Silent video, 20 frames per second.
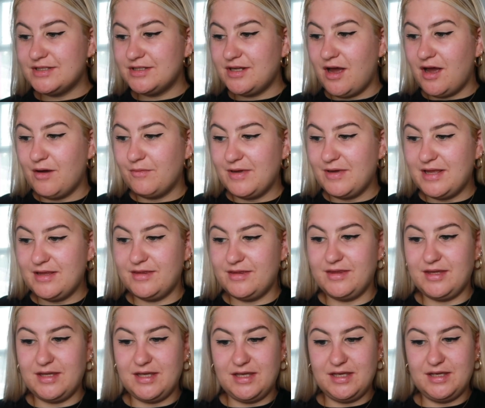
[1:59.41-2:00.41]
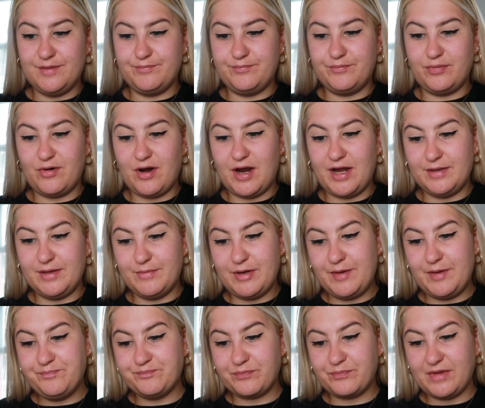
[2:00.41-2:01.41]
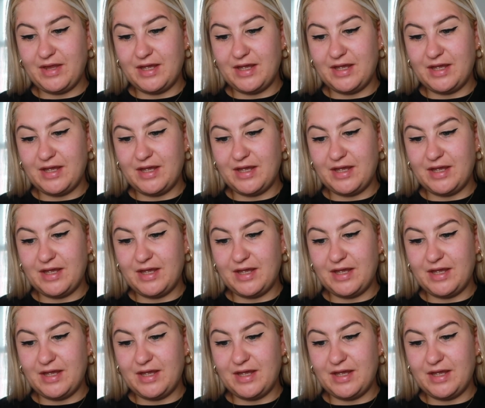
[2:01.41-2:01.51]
start with the primer.